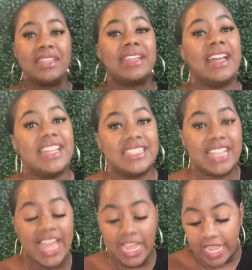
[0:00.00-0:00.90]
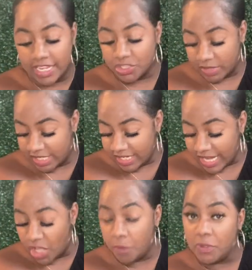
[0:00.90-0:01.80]
Guys, I enjoyed it.
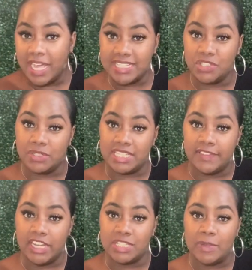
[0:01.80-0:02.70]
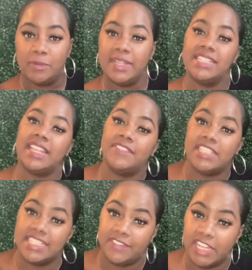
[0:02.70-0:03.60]
I hope you guys enjoyed this video as well. Please give
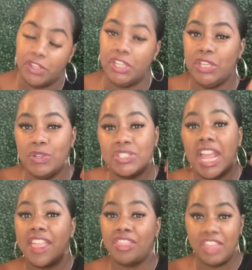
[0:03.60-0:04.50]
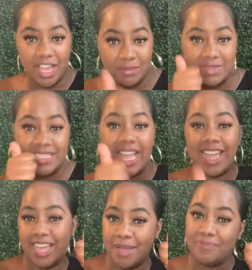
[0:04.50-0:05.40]
this video a huge thumbs
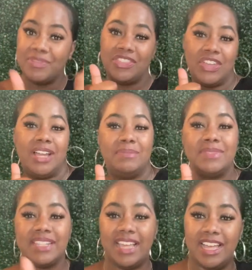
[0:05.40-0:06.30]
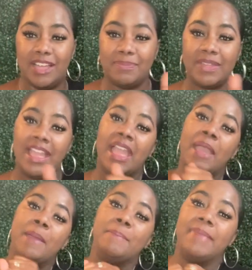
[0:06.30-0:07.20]
up, thumbs up.
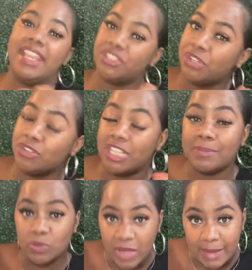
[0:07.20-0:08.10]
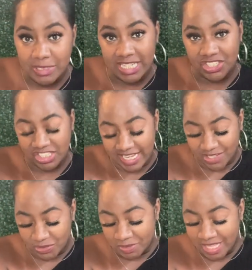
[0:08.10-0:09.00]
Make sure you're subscribed to this
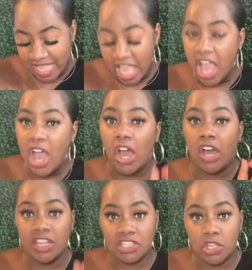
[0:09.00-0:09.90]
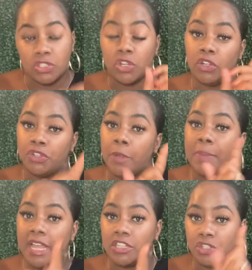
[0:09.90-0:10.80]
channel. Also, turn on your
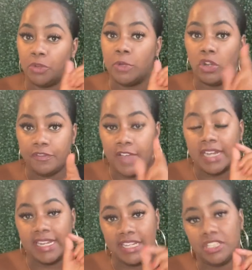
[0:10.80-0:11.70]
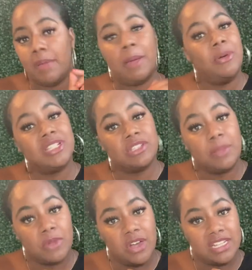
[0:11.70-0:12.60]
bell so you're notified each time I post
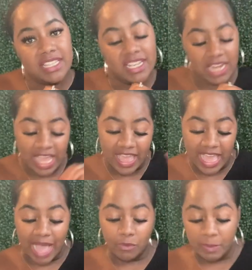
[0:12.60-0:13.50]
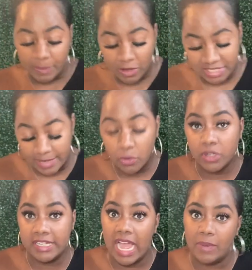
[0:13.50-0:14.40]
some content. I will be posting more
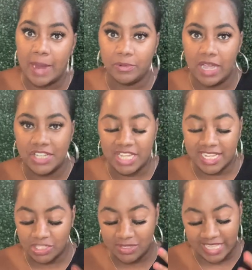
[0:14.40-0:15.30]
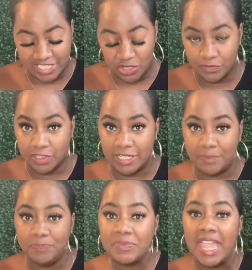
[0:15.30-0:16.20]
D I projects, so stay tuned for
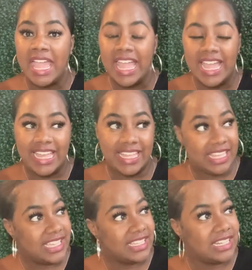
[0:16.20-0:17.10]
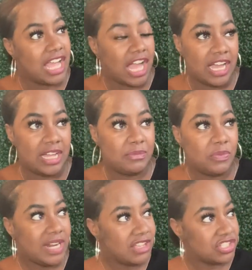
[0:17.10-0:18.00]
them. And um,
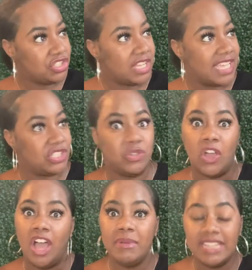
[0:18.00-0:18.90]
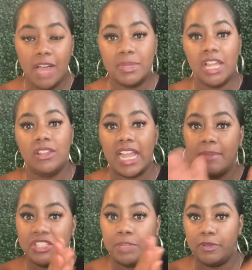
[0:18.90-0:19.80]
what else should you guys do? Comment down below. Like I
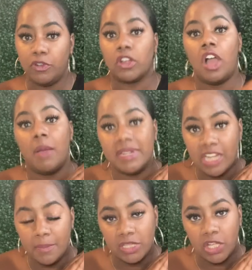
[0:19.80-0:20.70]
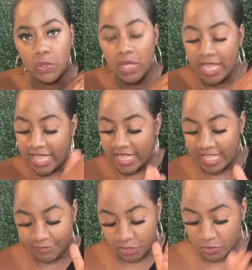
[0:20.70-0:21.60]
mentioned before, comment down below
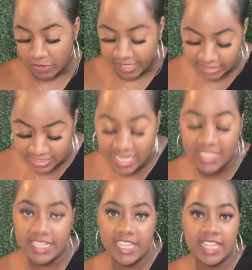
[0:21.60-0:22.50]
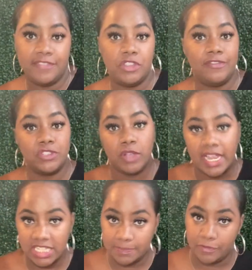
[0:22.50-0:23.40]
if you like this idea, if you've
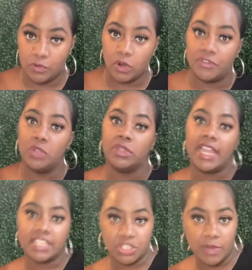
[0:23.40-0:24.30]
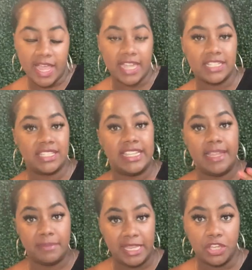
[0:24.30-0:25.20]
tried this before, if you would like to try it. D
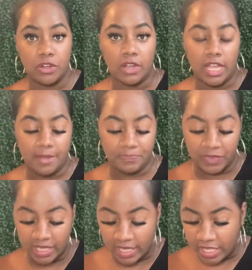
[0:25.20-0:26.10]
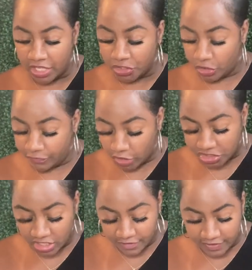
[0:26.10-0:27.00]
M me your, um, your
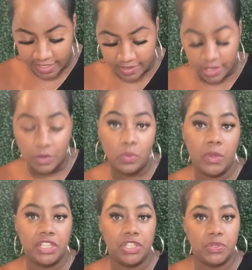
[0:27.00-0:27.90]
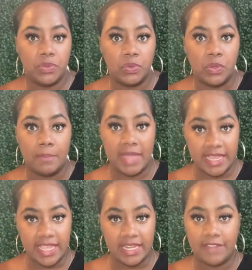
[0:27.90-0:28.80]
version of it when you
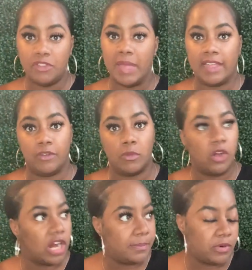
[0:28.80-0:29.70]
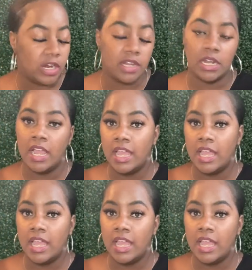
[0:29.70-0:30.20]
make it, if you make it from cardboard,